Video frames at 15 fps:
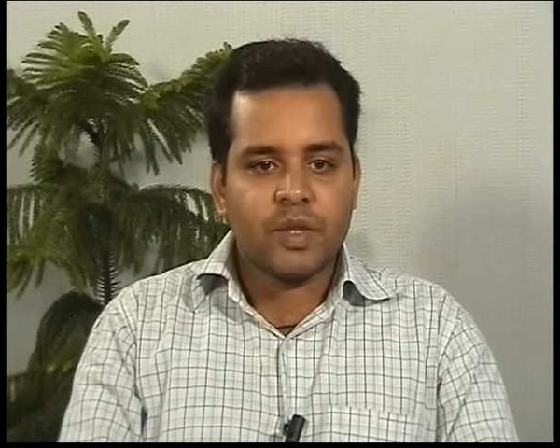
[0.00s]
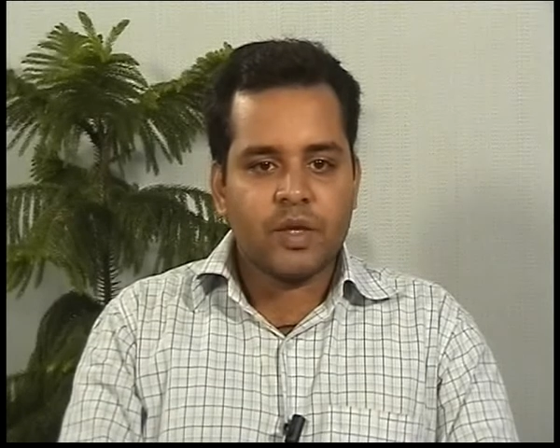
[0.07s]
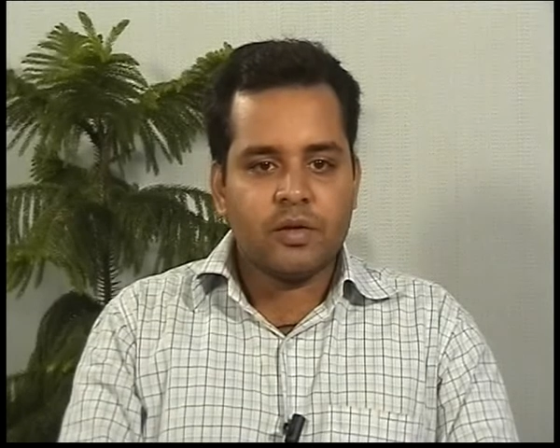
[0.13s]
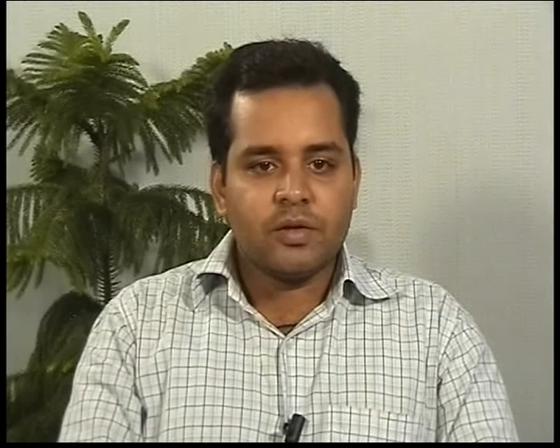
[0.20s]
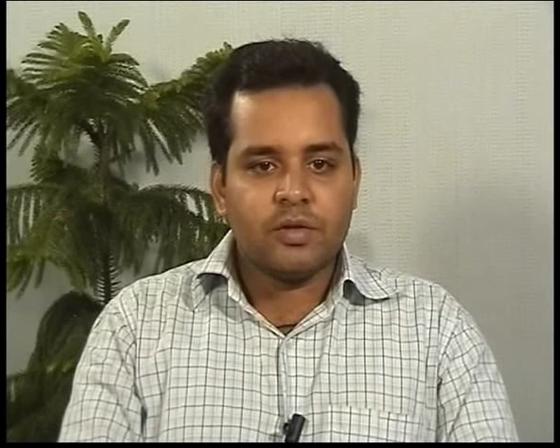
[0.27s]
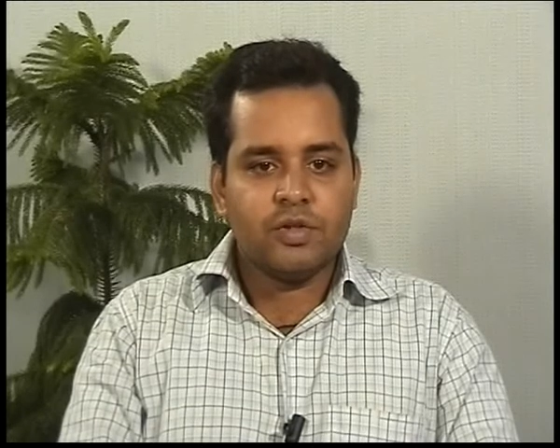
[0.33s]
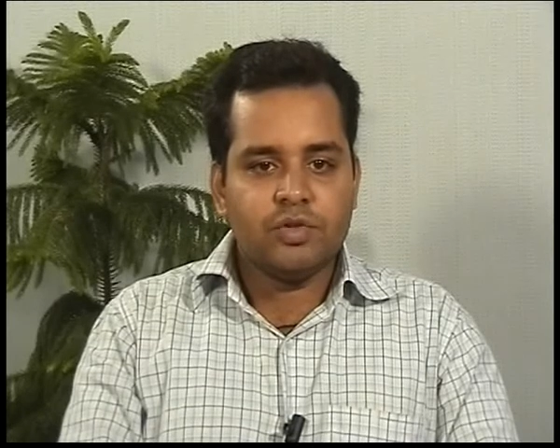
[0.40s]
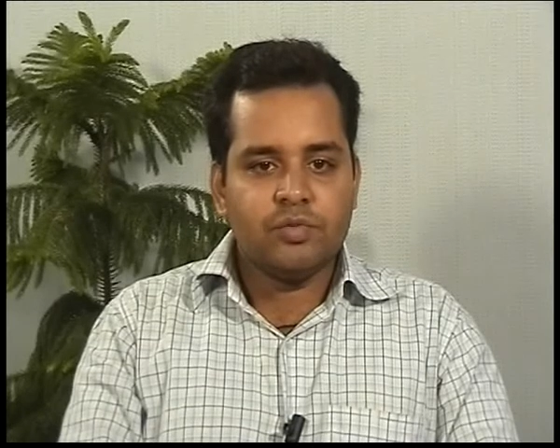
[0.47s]

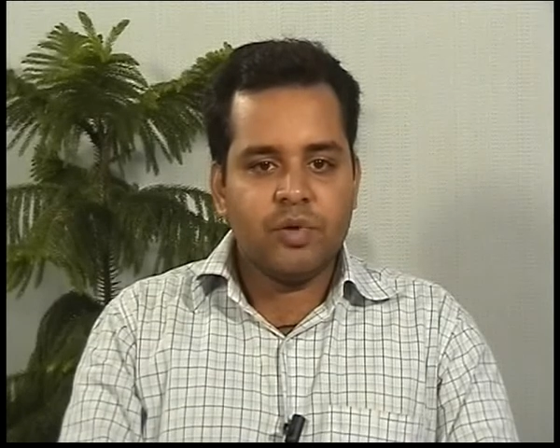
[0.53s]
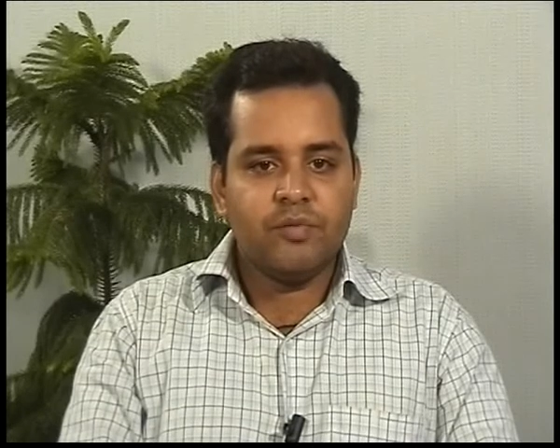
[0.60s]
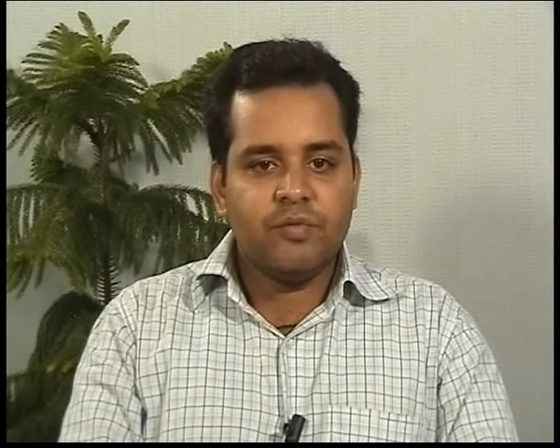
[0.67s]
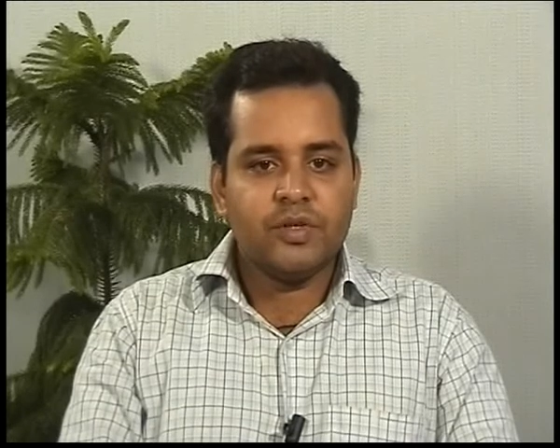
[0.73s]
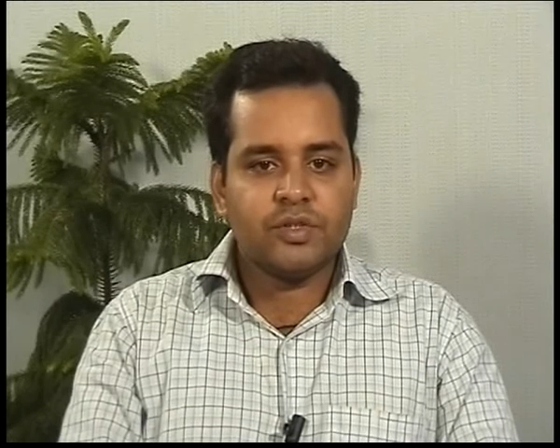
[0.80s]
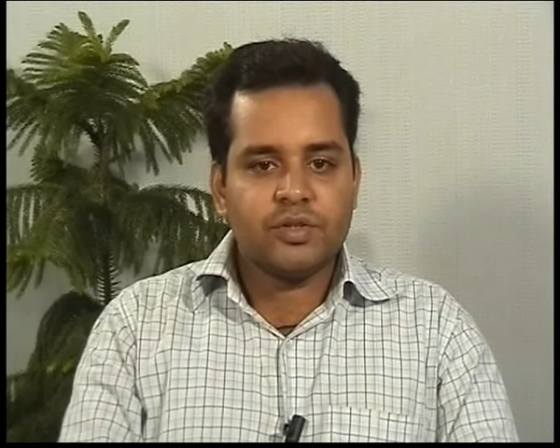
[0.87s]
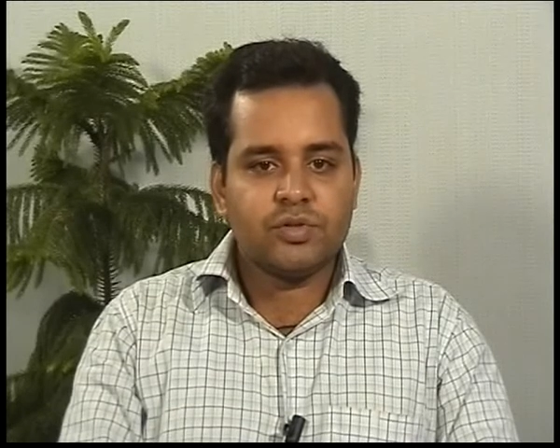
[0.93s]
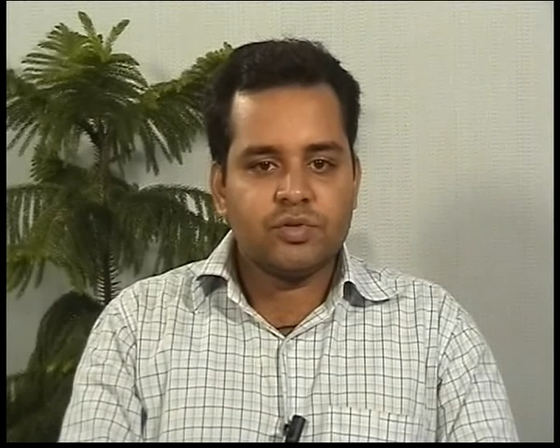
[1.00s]
You may
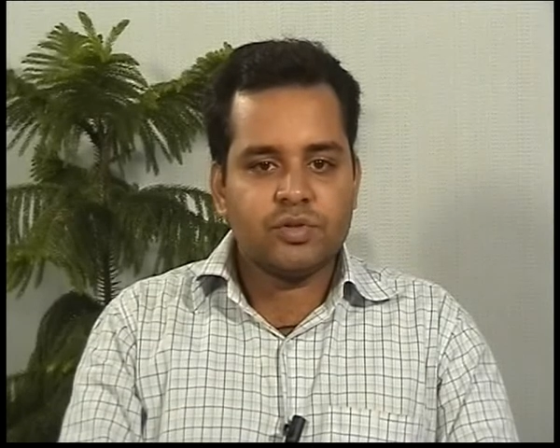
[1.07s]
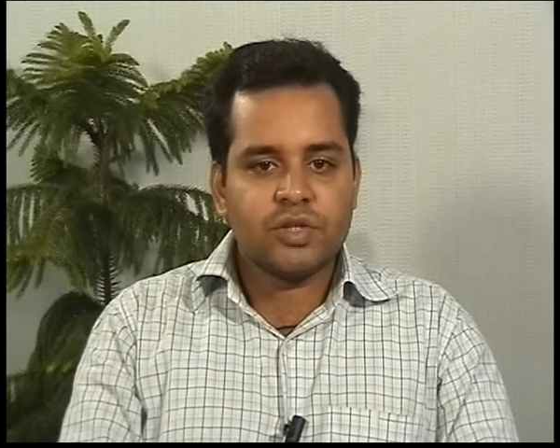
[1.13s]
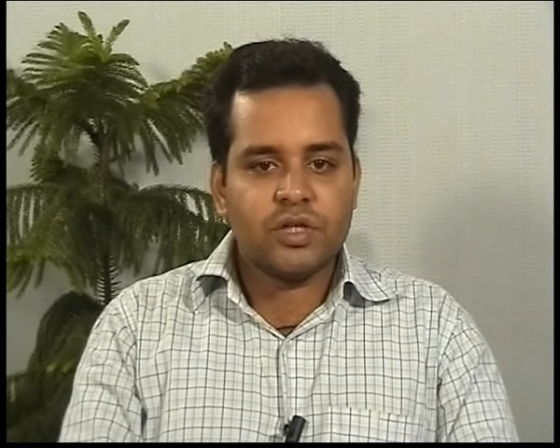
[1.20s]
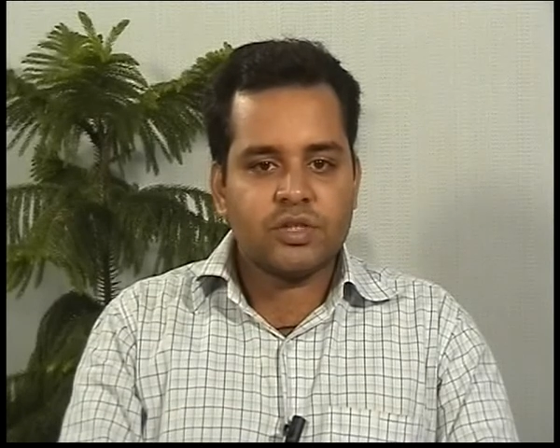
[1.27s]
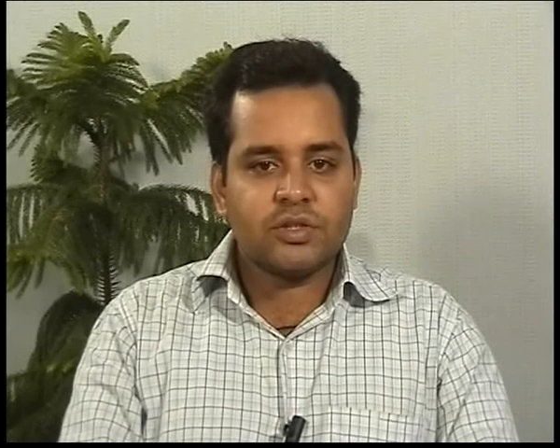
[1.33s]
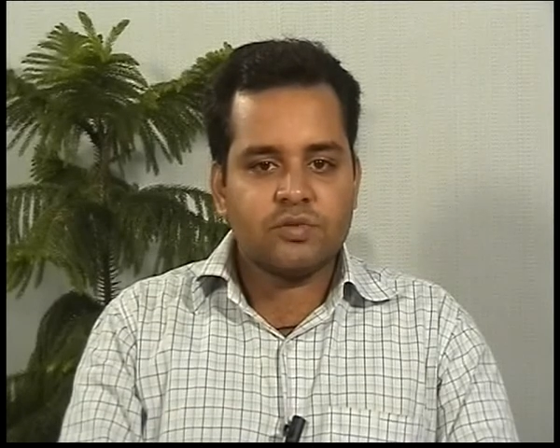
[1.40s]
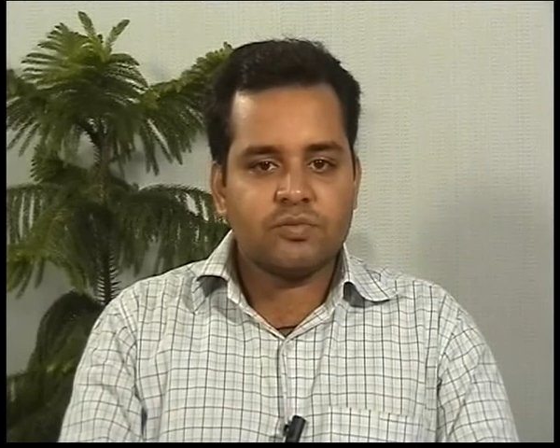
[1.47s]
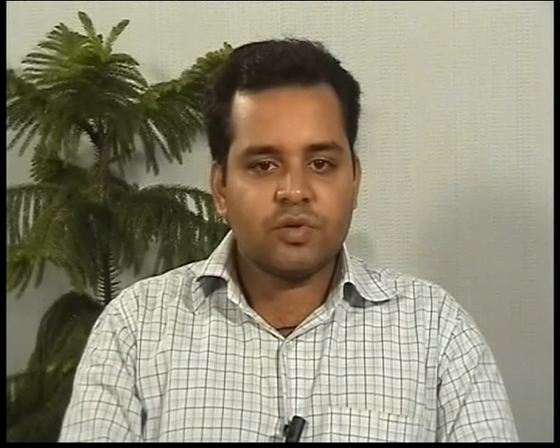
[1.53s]
wish to
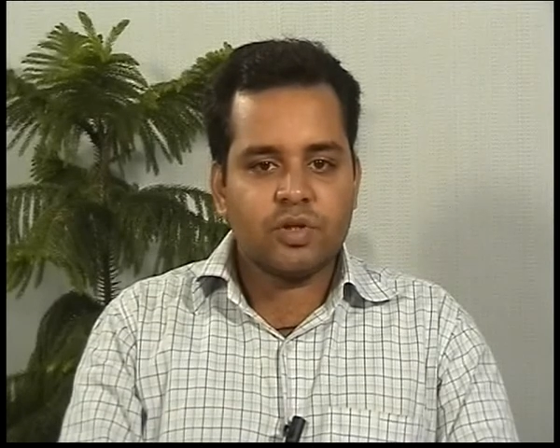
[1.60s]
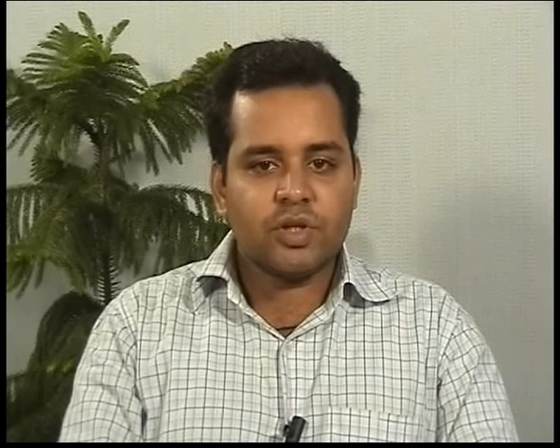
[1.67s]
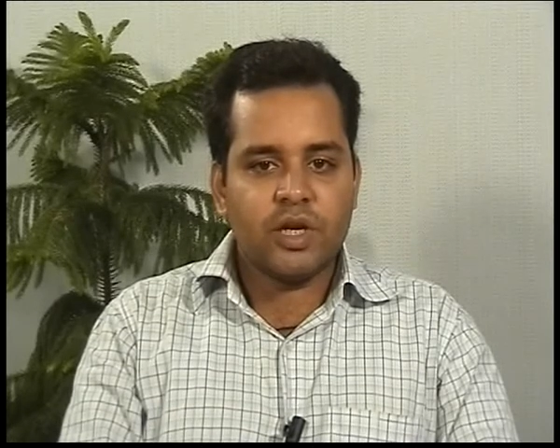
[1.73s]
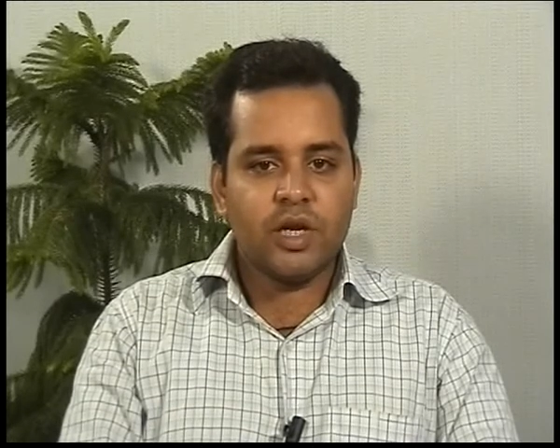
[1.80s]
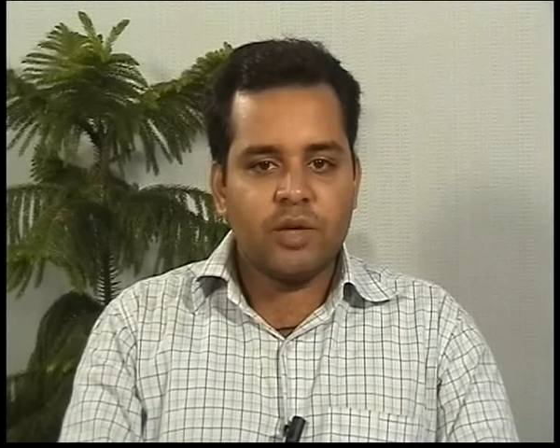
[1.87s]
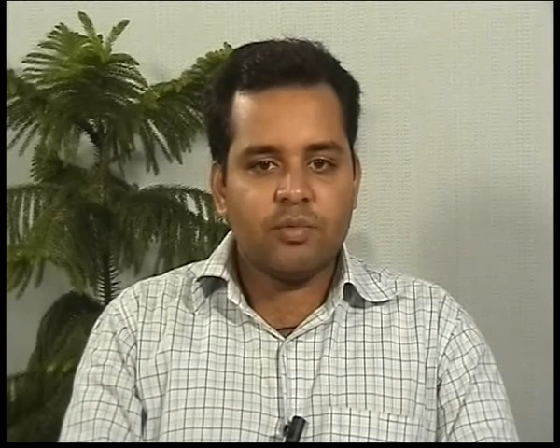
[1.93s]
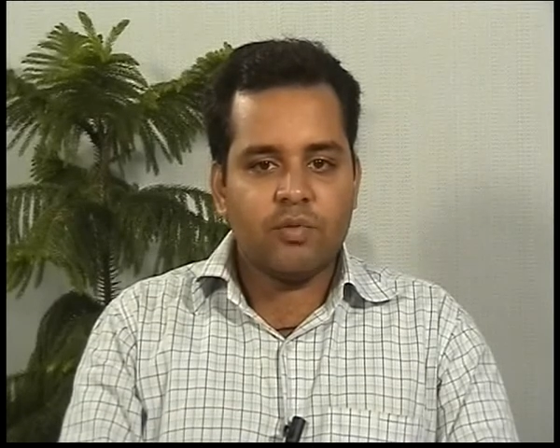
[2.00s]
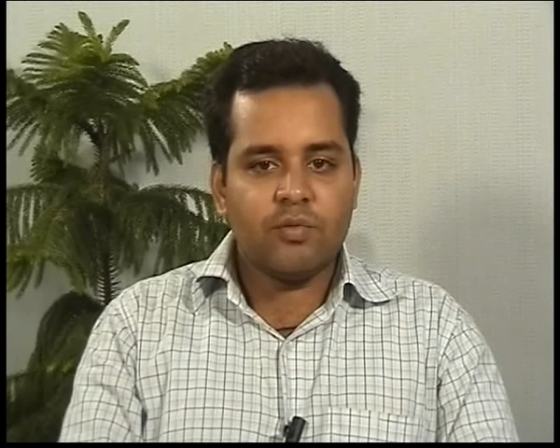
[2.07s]
search for the
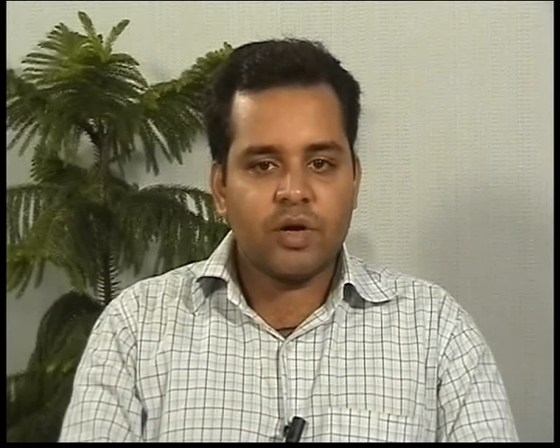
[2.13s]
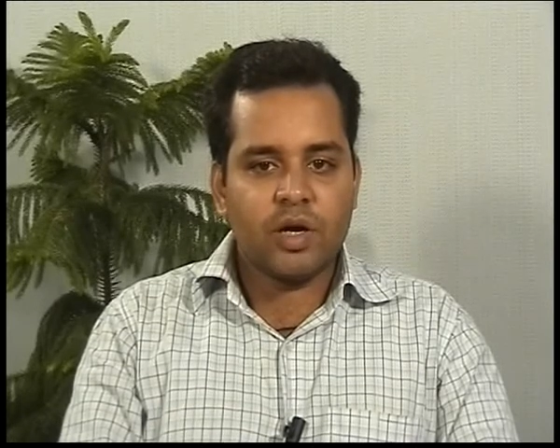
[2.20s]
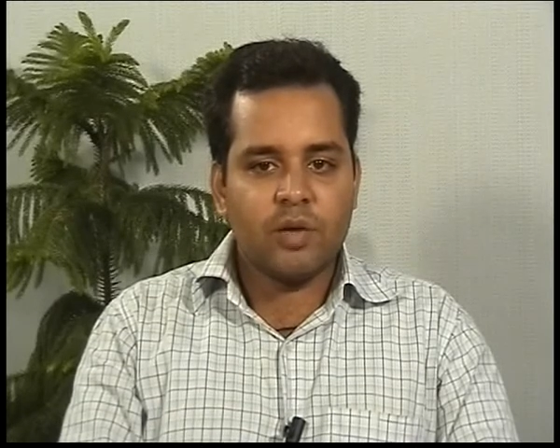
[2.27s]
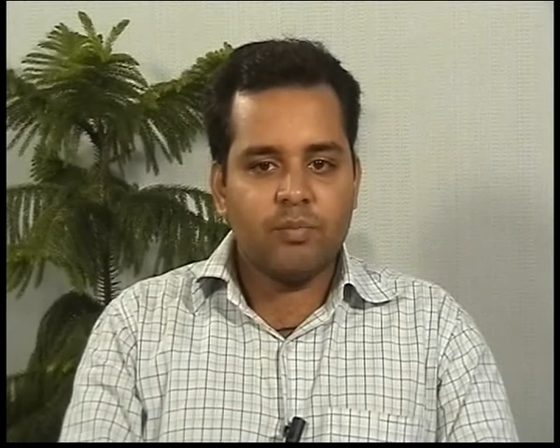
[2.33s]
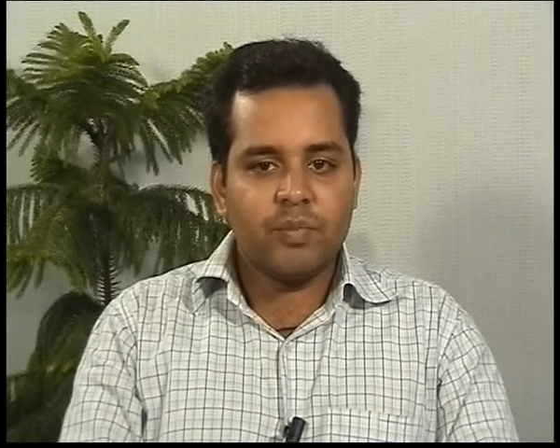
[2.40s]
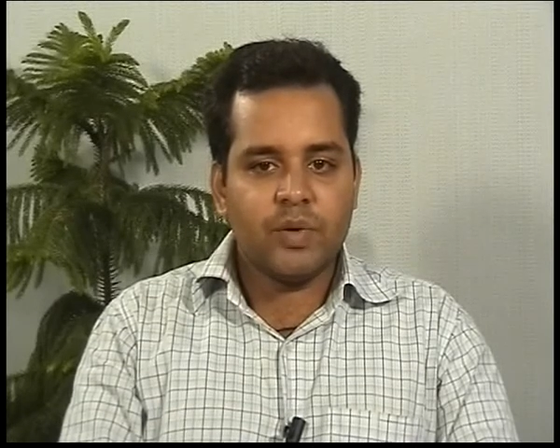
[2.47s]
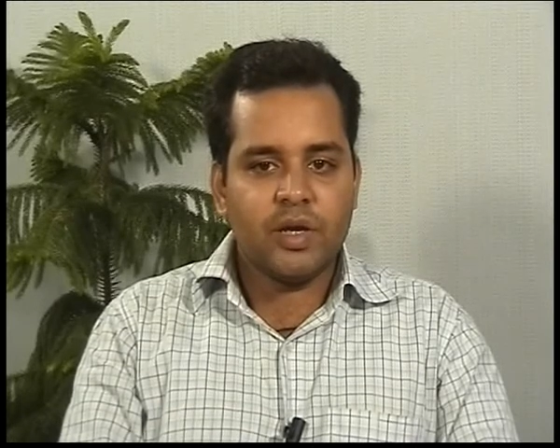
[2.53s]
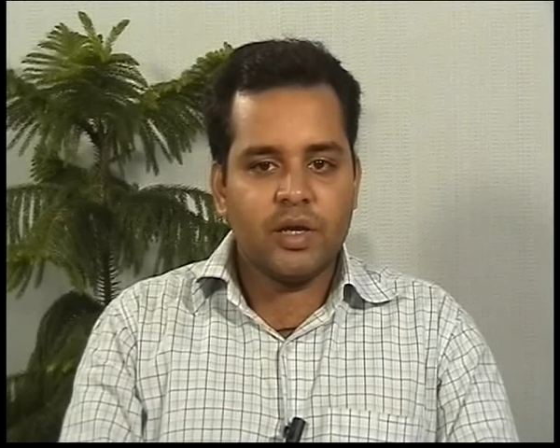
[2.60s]
name of a
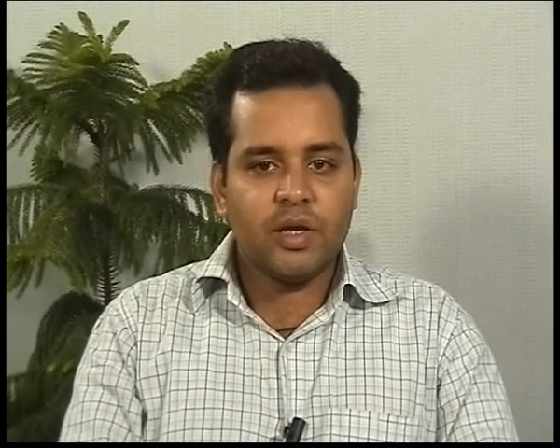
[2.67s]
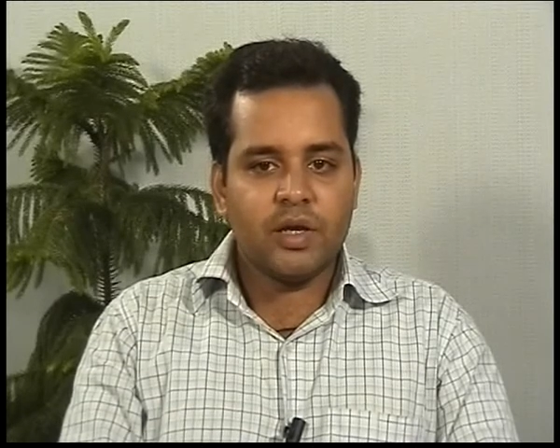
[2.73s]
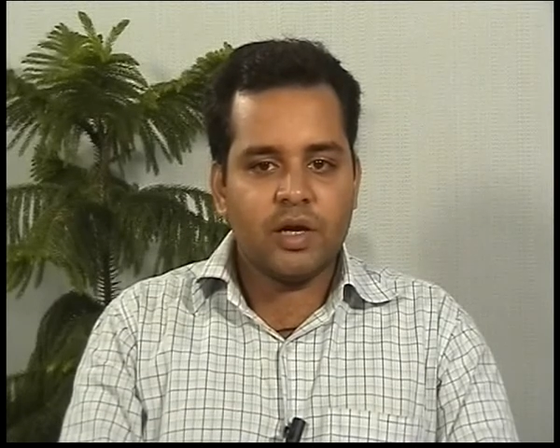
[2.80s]
company,